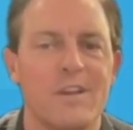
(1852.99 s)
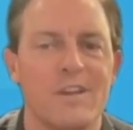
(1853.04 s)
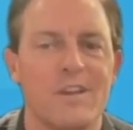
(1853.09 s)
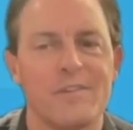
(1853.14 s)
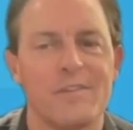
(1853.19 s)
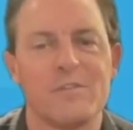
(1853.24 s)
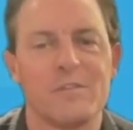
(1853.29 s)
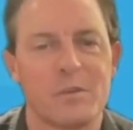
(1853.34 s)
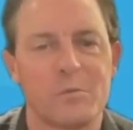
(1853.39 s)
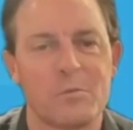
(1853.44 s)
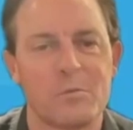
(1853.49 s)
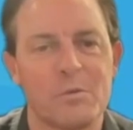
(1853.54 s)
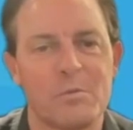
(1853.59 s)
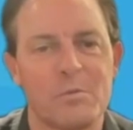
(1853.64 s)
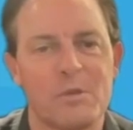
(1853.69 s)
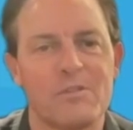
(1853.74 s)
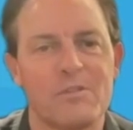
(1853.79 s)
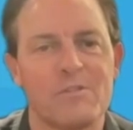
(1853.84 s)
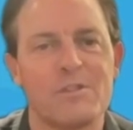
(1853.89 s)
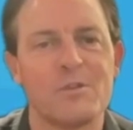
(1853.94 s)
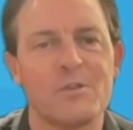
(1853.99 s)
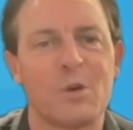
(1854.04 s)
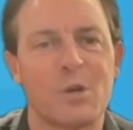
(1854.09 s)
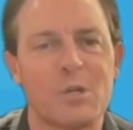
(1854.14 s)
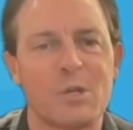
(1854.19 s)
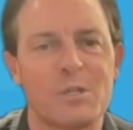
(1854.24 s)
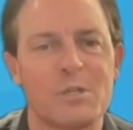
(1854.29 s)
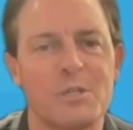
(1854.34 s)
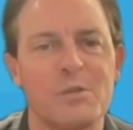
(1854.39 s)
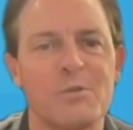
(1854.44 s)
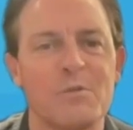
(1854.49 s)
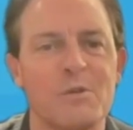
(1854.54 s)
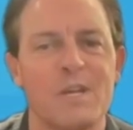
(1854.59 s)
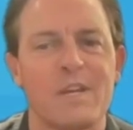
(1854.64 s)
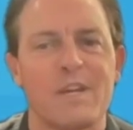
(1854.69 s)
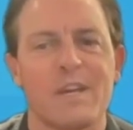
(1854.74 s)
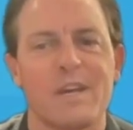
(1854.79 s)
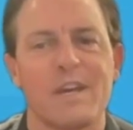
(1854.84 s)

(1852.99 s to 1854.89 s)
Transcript: even though that wouldn't be too hard to do.